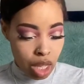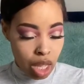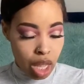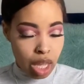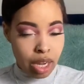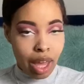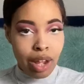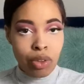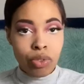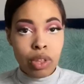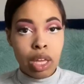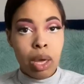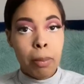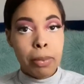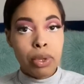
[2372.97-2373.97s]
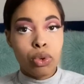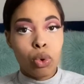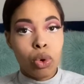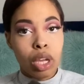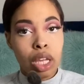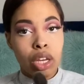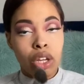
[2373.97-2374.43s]
And I don't think I'll be
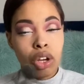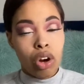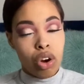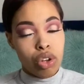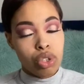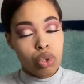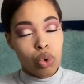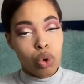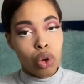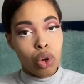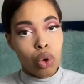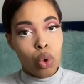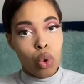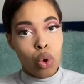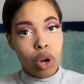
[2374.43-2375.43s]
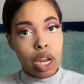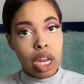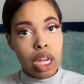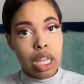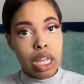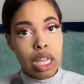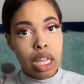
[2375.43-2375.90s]
doing any contouring or
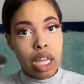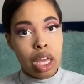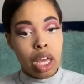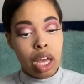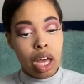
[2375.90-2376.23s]
any